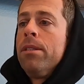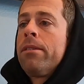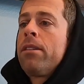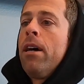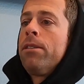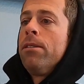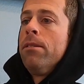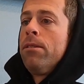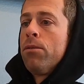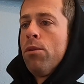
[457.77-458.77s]

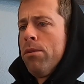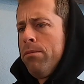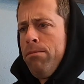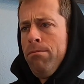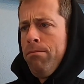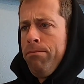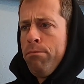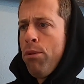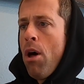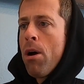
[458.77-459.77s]
discussions or
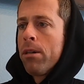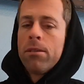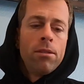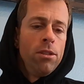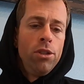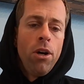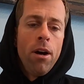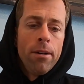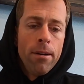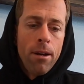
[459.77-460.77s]
blogs
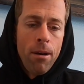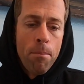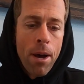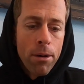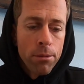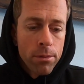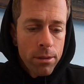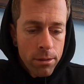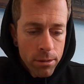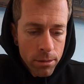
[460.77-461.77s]
done
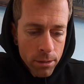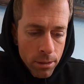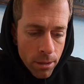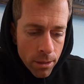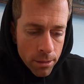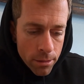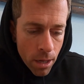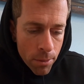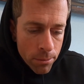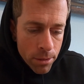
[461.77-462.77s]
about this topic.